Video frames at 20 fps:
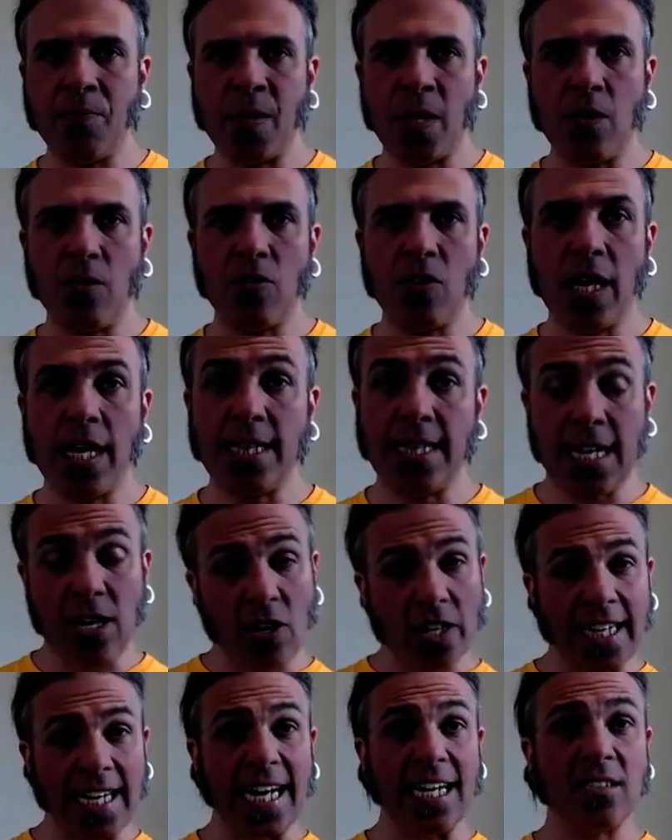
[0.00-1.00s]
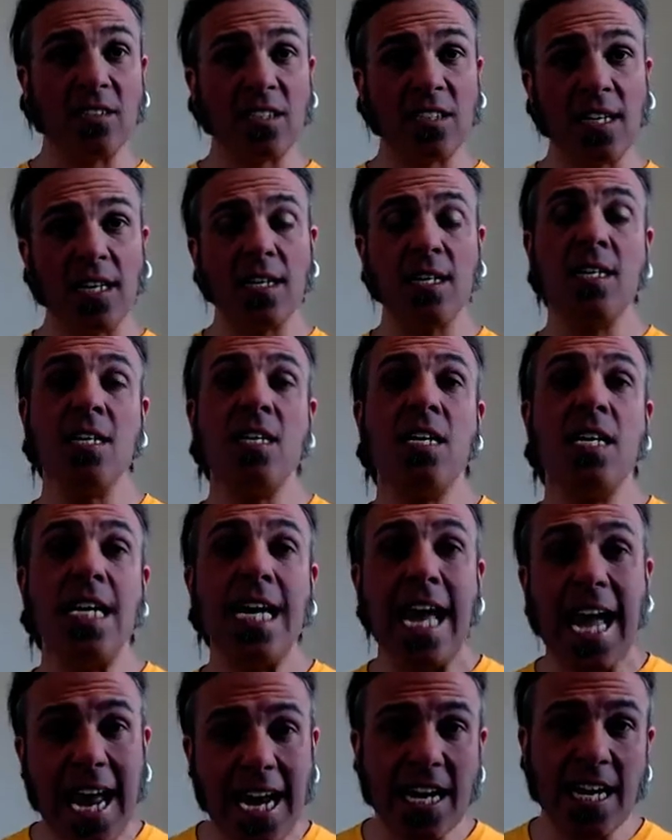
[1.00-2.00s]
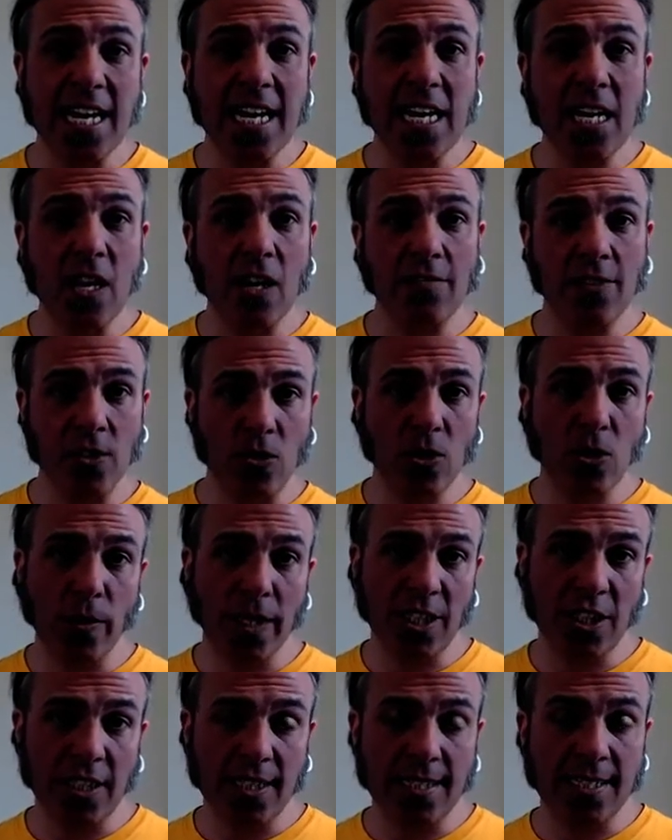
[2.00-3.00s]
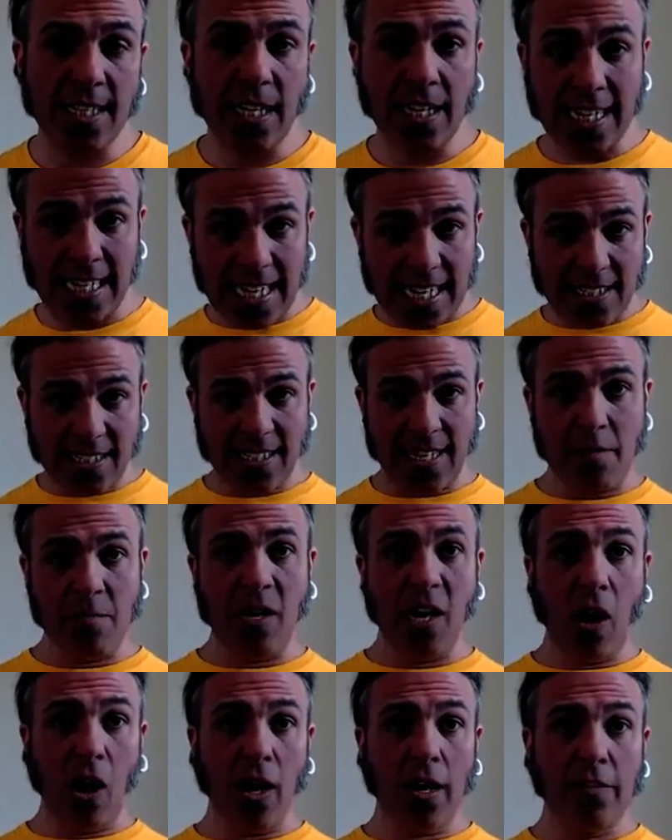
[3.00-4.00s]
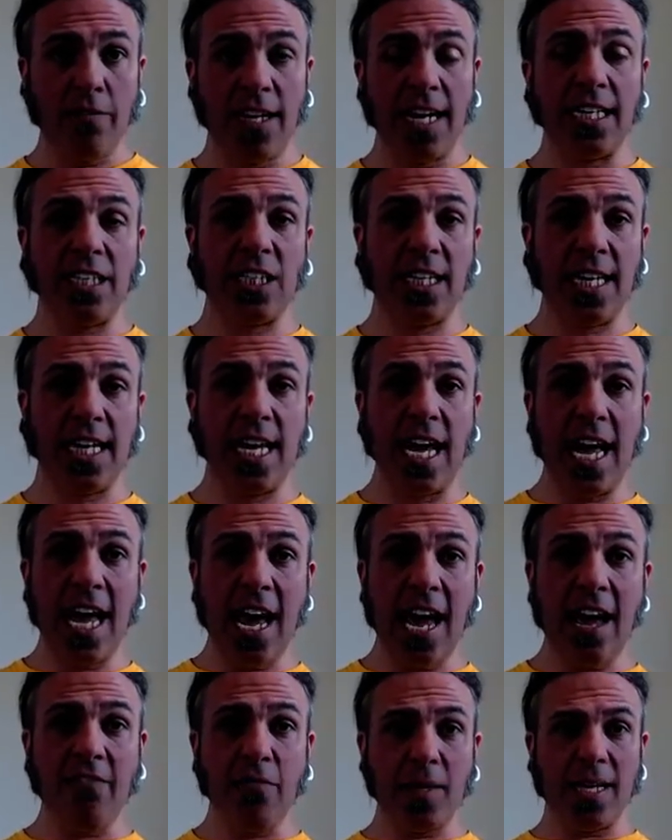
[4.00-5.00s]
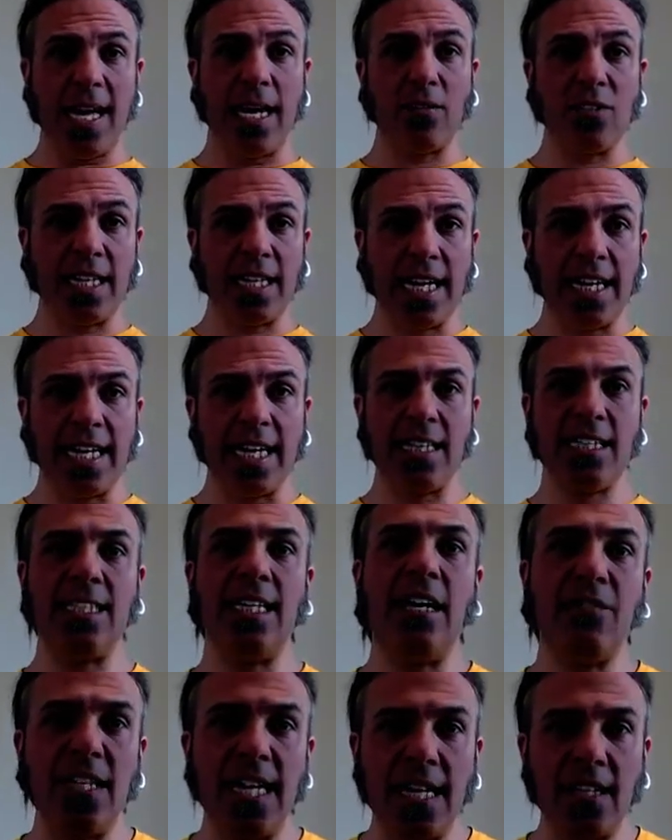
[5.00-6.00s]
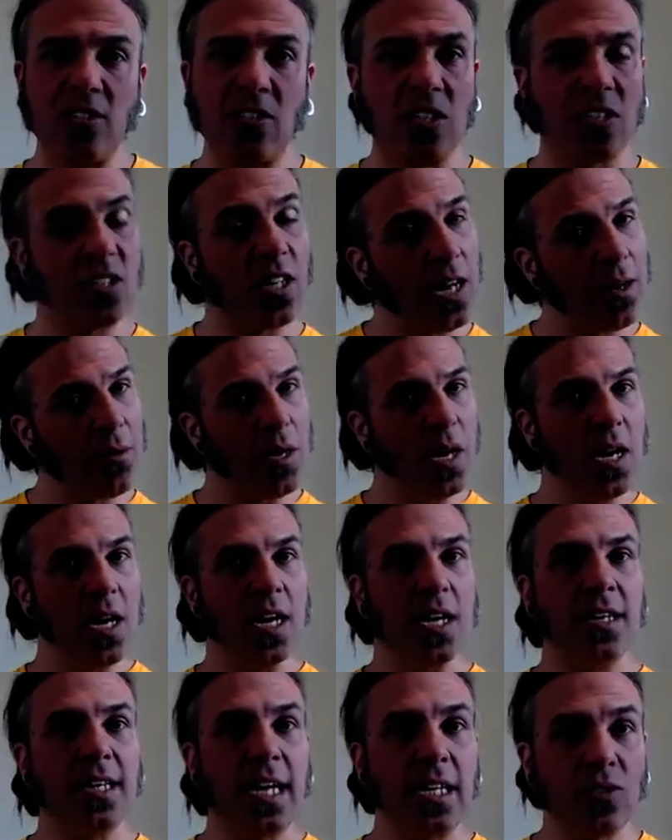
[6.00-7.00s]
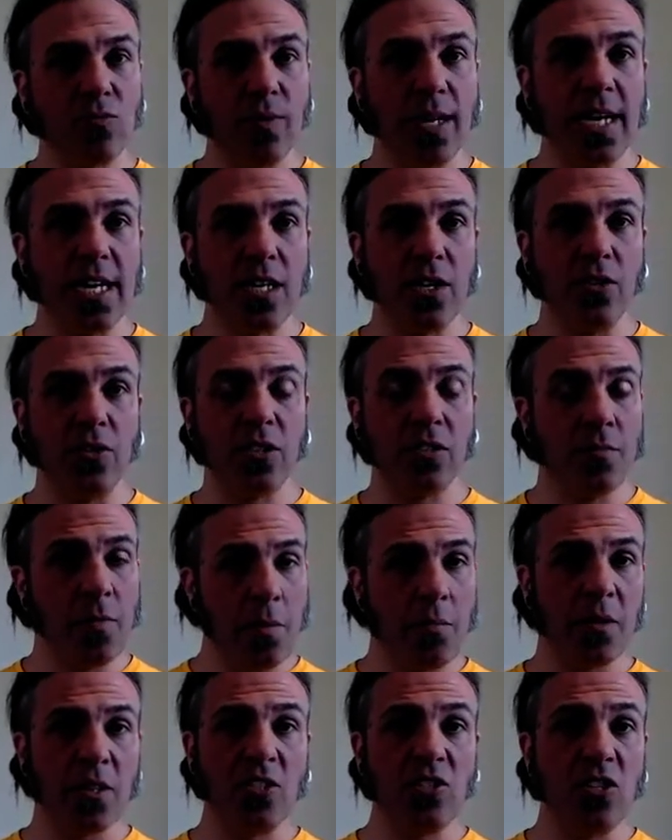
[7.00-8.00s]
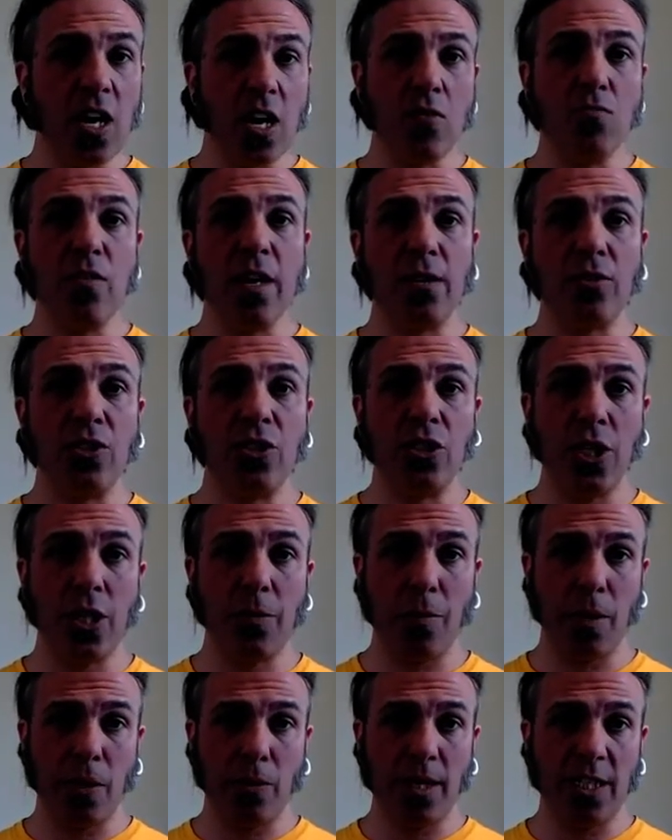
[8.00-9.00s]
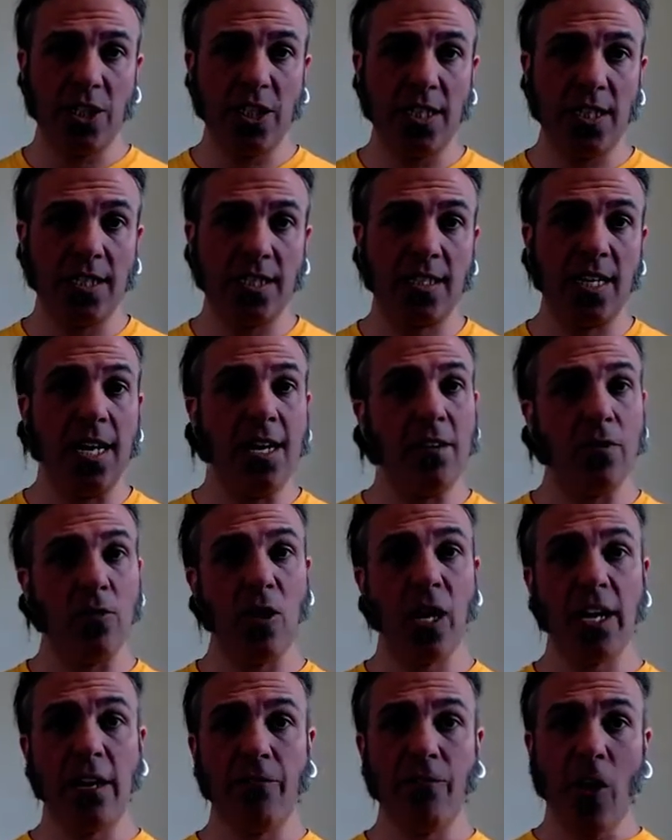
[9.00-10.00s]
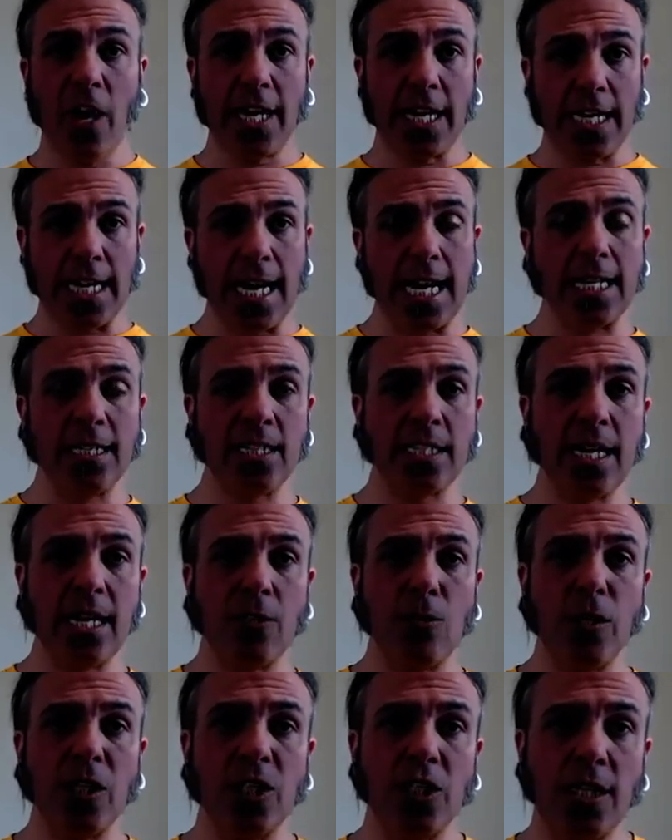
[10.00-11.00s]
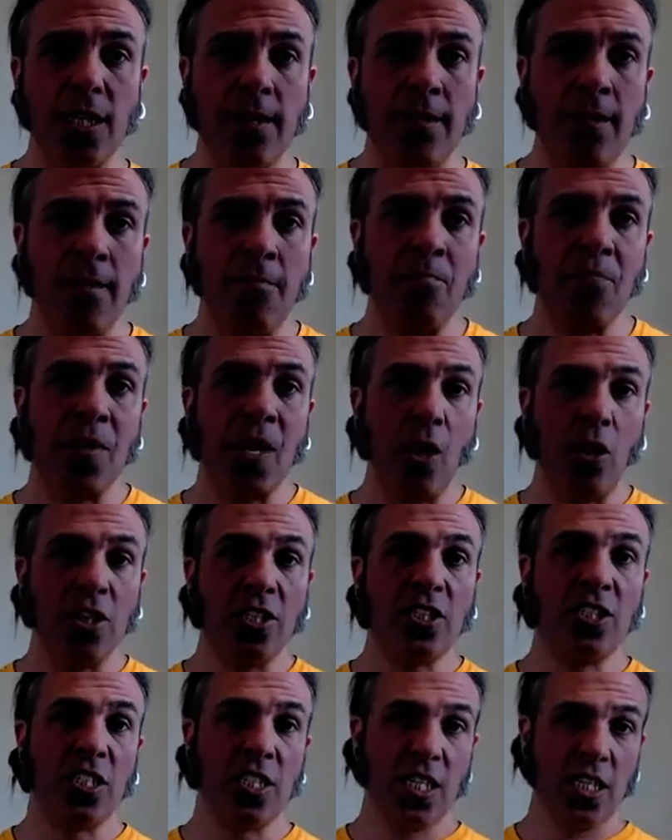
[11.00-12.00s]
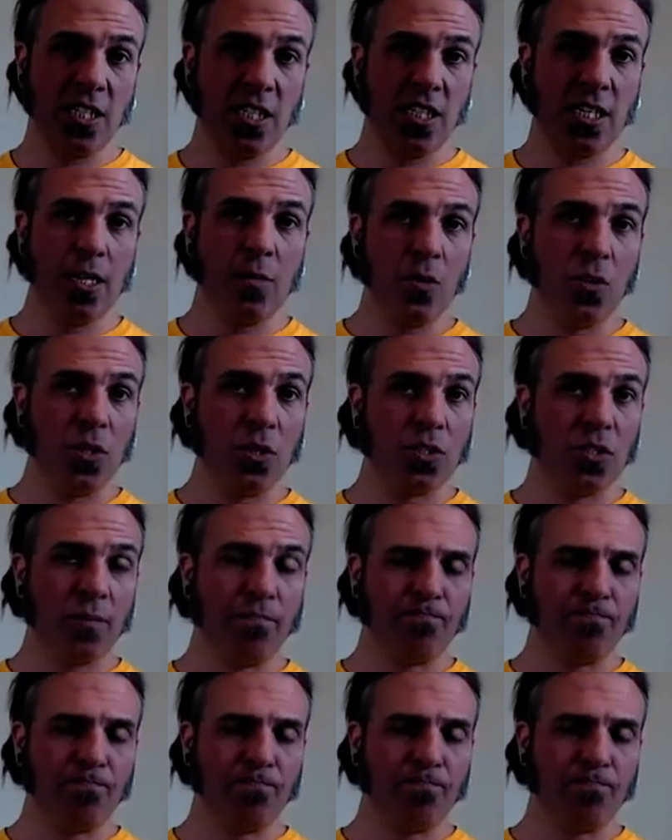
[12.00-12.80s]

All right, and then I can answer any of your questions, and I can answer them live, and actually everybody else then gets to have the answer. So that's really good. Remember, there's no real stupid questions, right? And if I can answer that question, I certainly would.